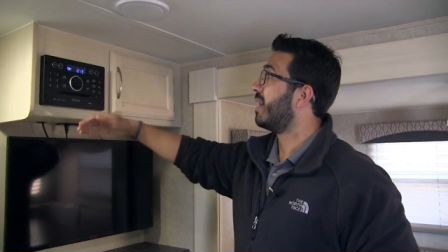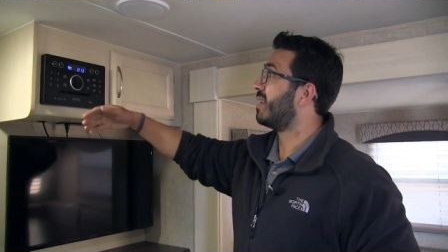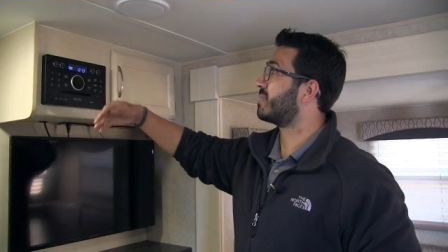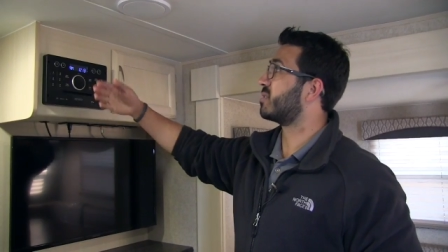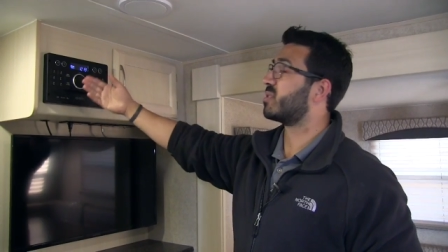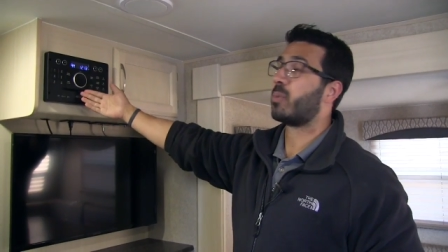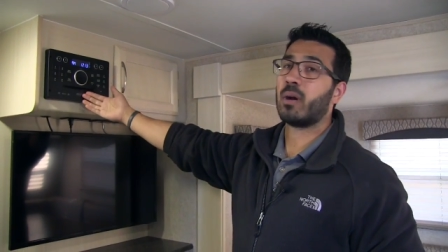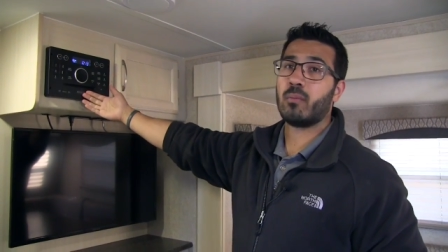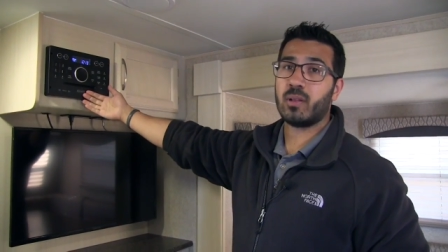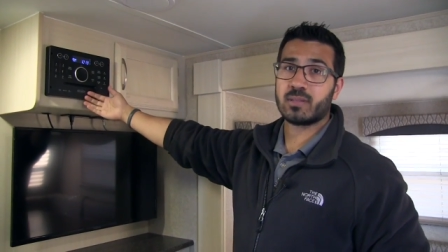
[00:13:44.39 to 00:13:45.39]
And it's a
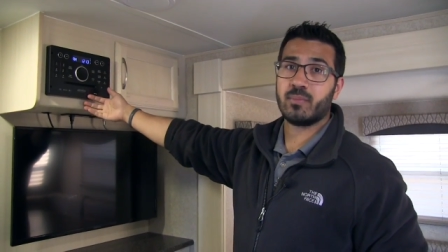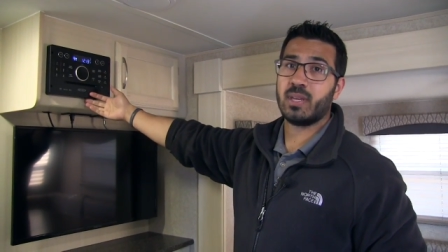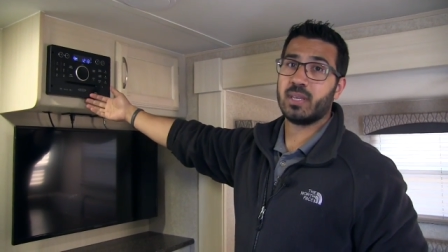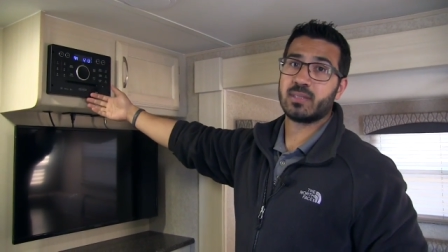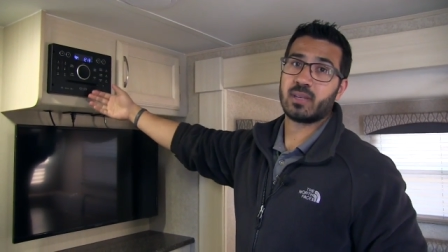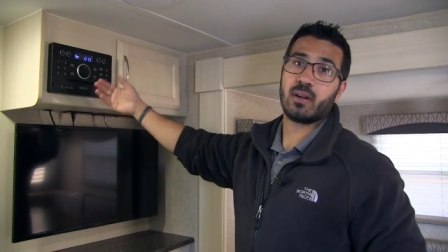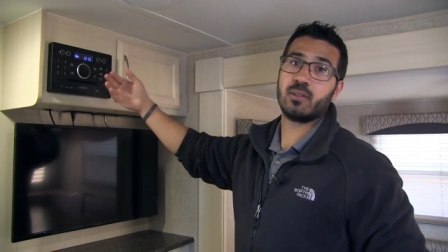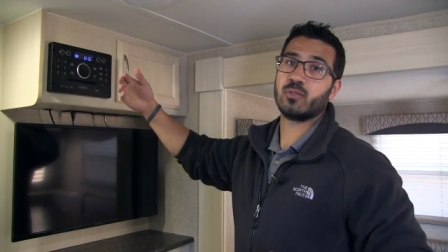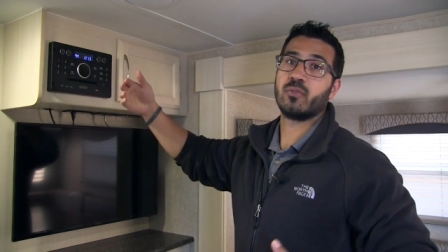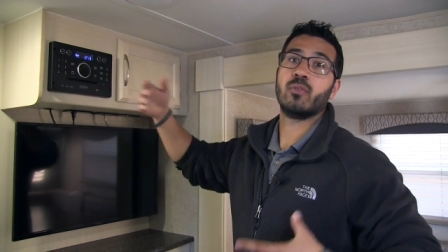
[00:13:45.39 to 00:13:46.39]
smart multimedia
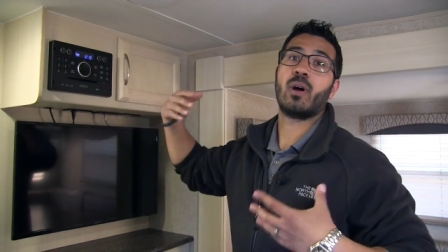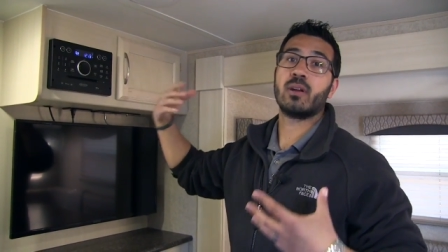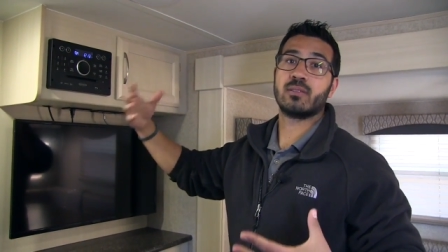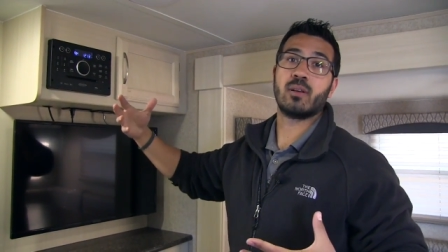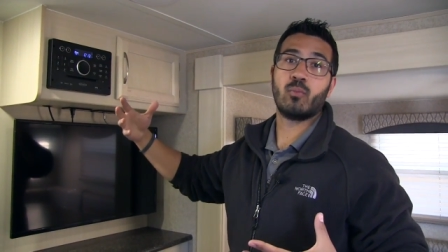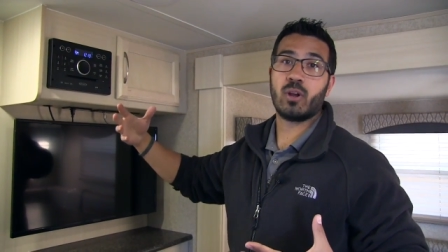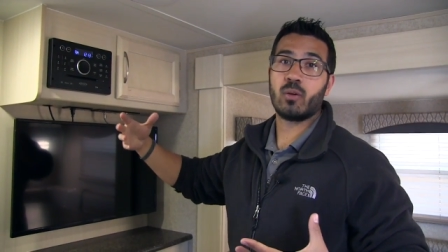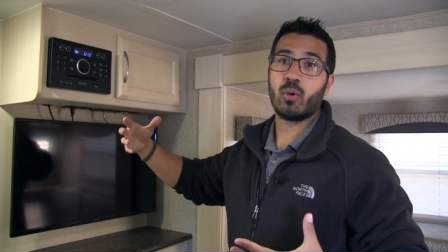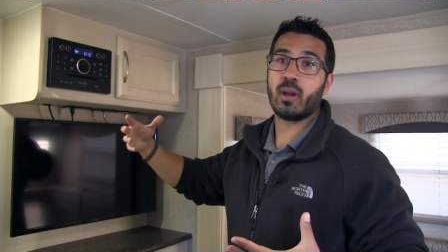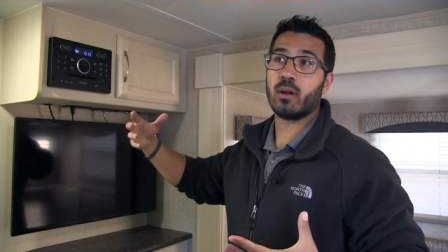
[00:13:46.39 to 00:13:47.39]
center. So if you are
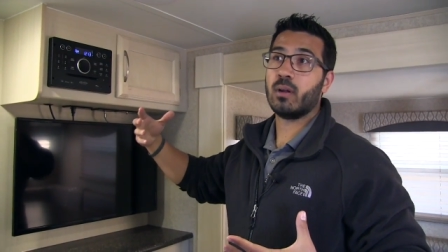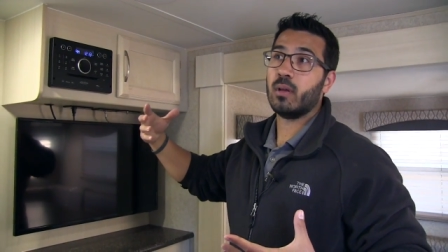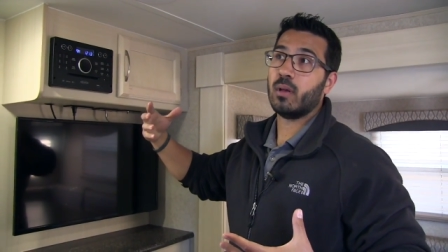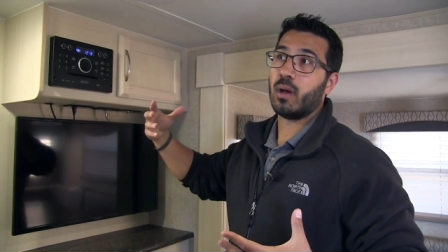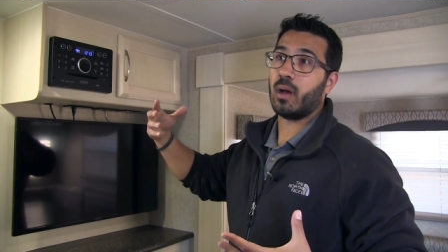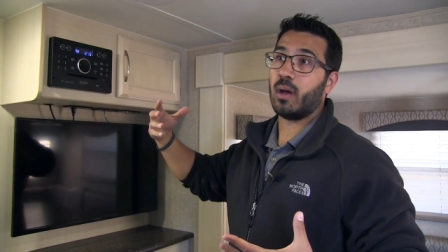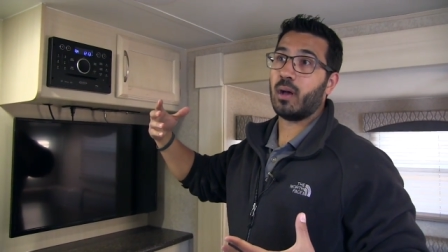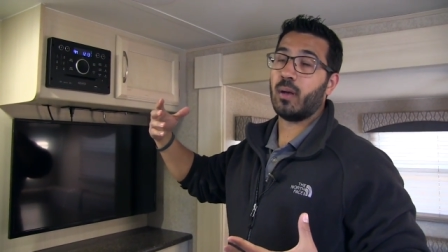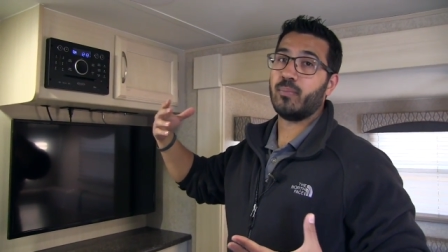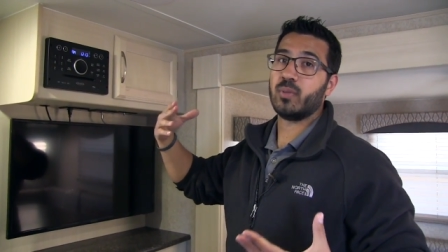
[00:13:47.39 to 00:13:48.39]
somewhere where
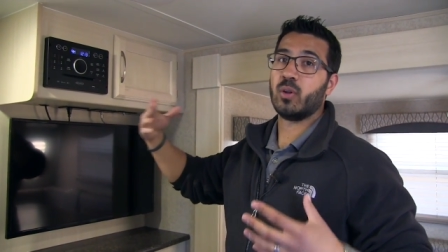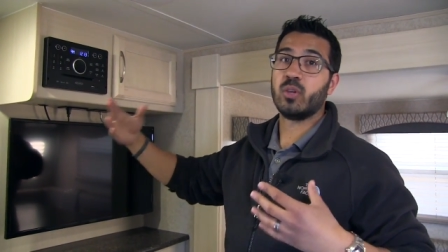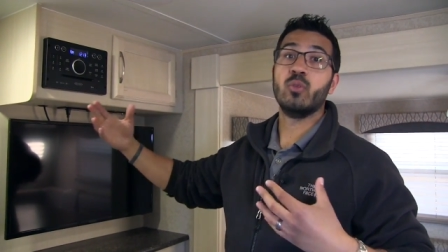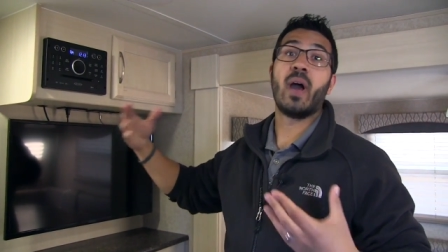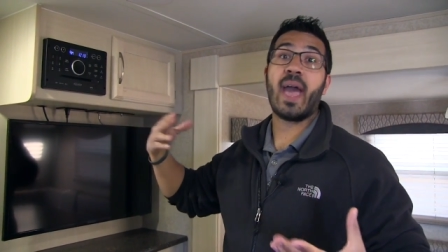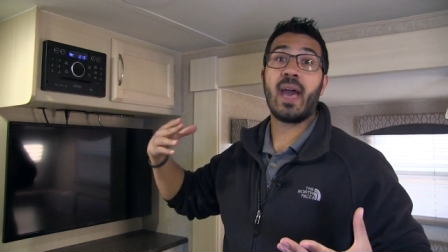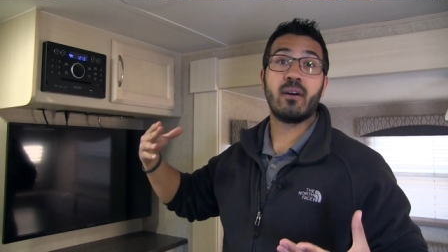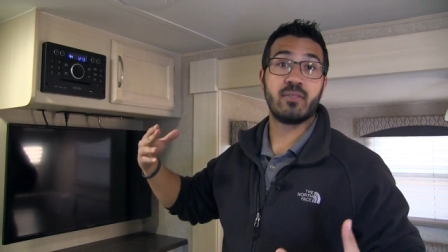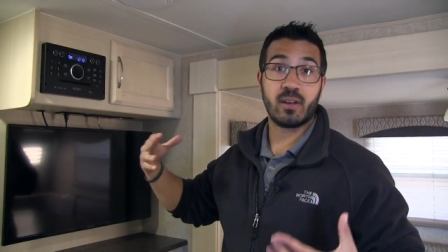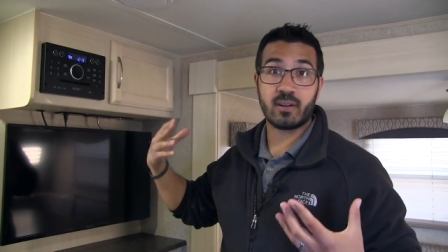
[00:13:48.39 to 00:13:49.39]
um, you know you
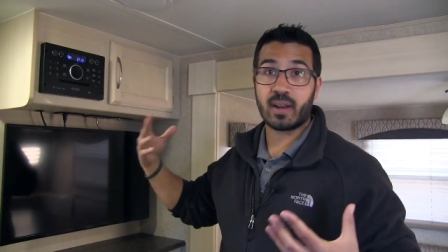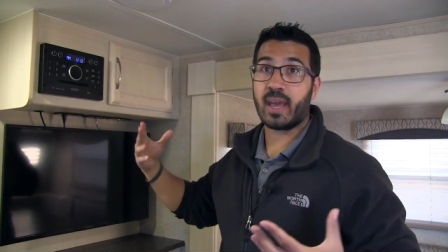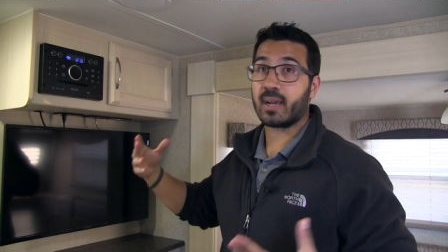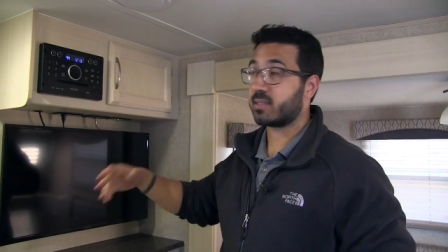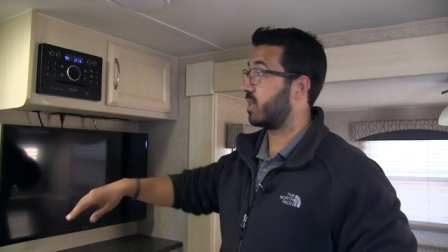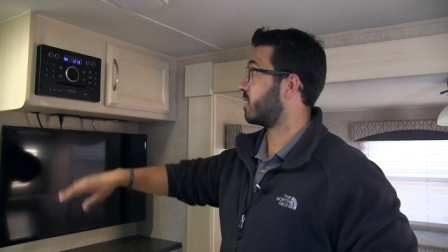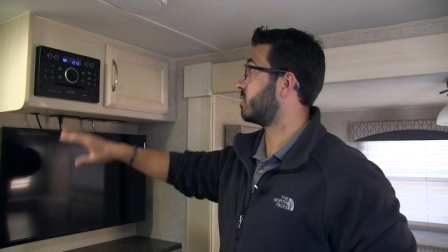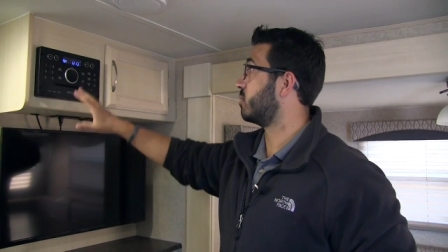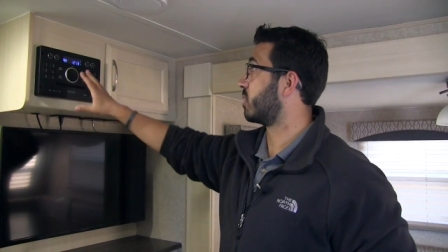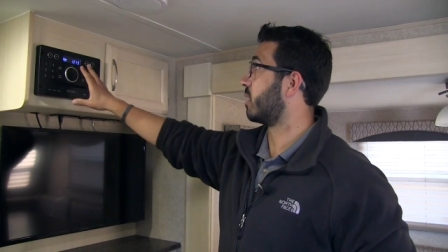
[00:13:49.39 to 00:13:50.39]
have internet access,
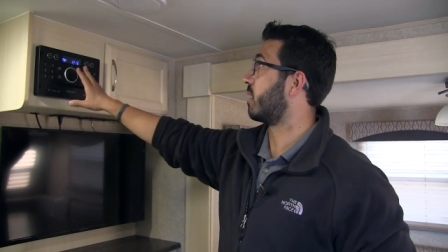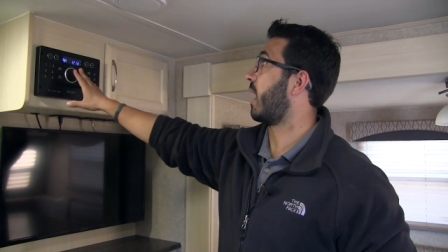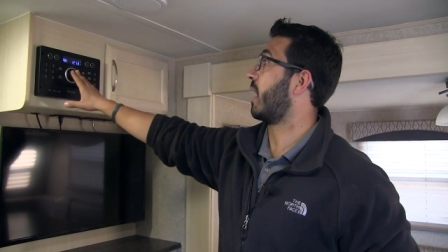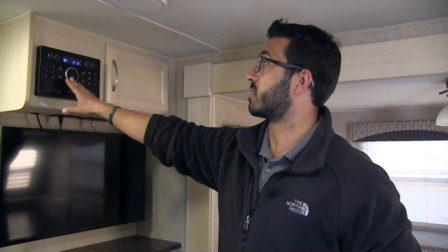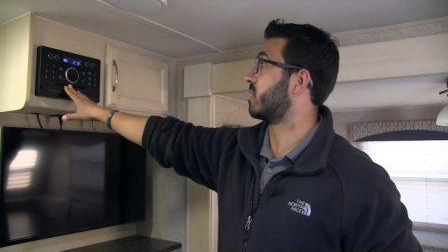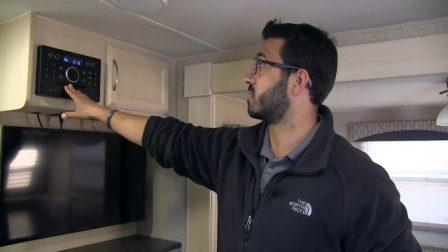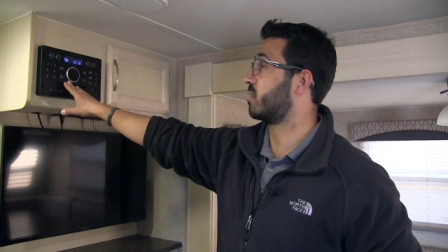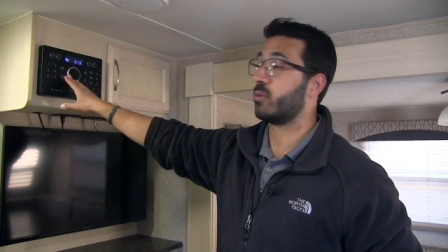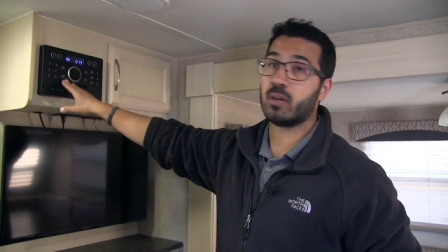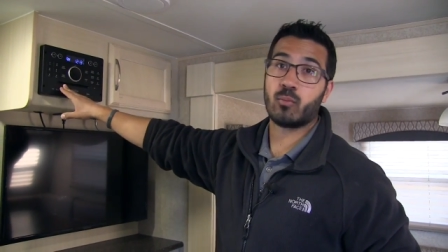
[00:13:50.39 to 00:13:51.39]
you can access
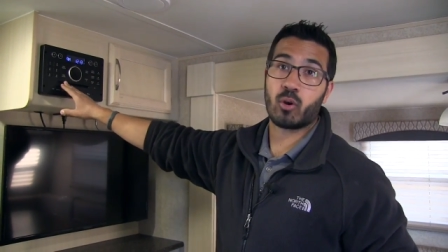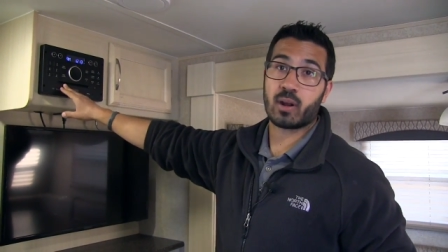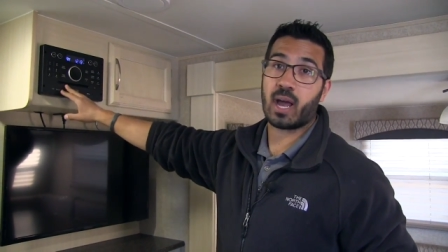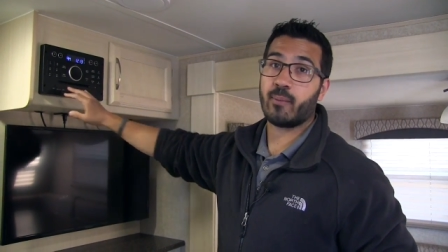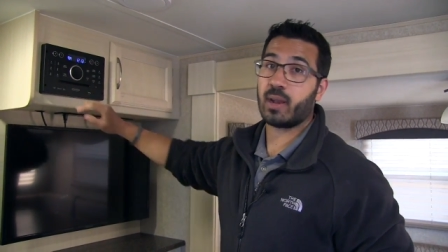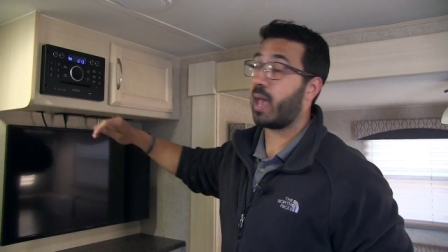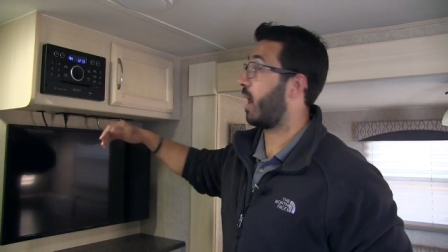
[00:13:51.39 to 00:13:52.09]
some of your more common